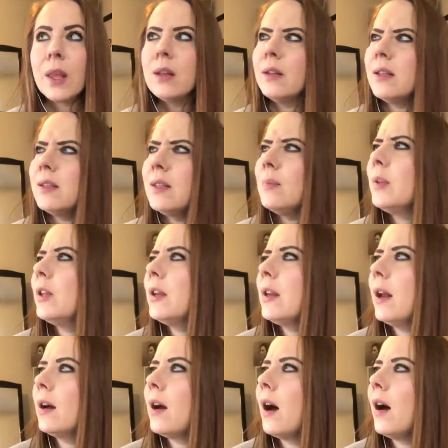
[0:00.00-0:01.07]

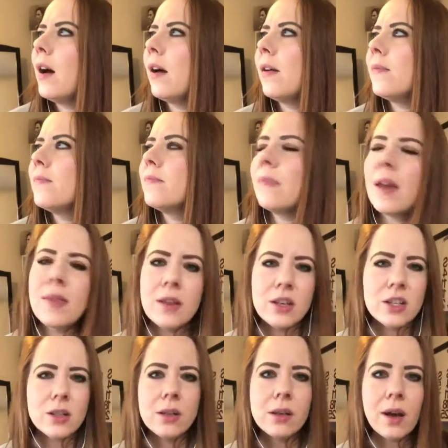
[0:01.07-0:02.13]
lindsaymaloney.com, and then
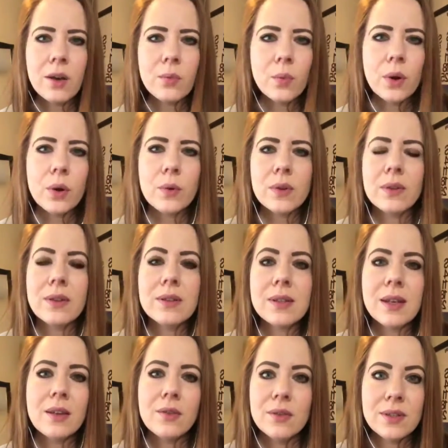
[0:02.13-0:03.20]
just click on work with Lindsay.
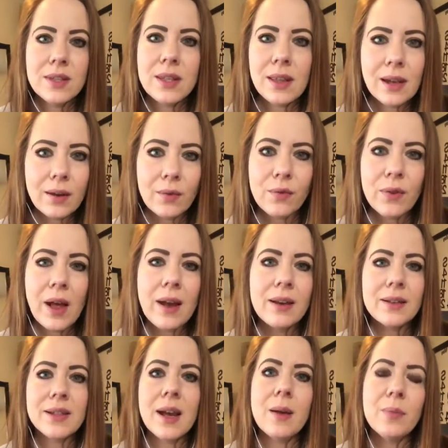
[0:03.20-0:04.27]
You can see like a flat
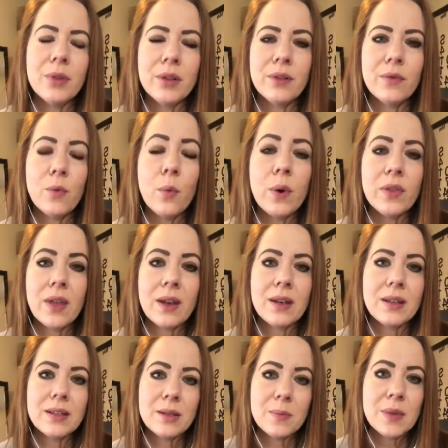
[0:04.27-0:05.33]
example of what that
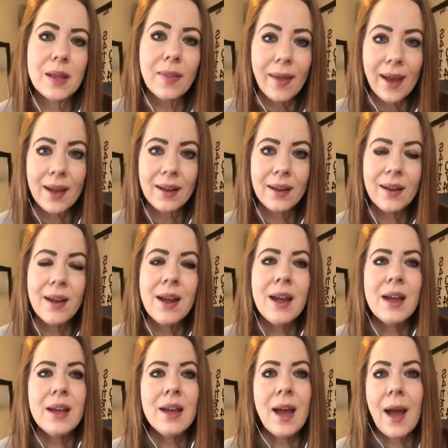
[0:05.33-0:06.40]
needs to be like.
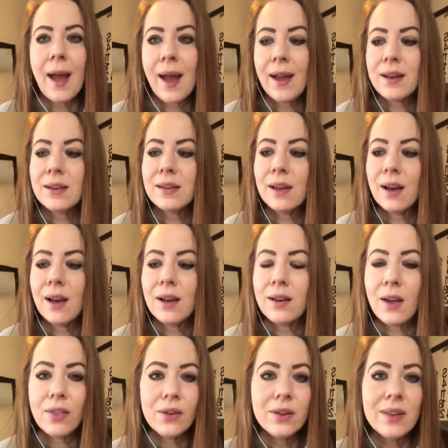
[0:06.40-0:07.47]
And
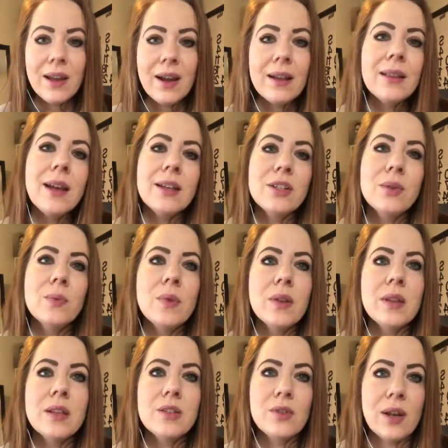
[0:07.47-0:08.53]
another thing I like to
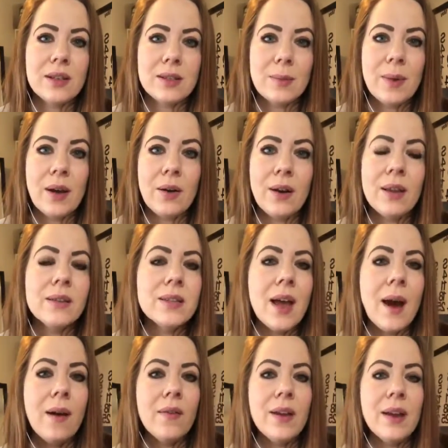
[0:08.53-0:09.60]
really stress about is
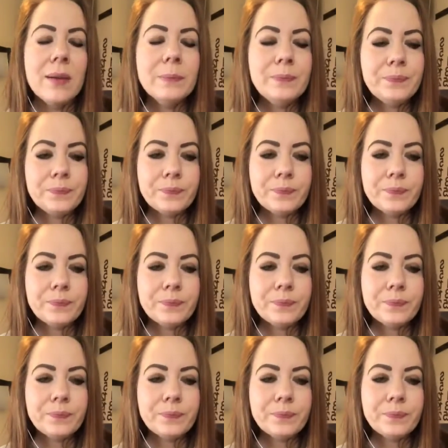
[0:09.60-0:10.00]
having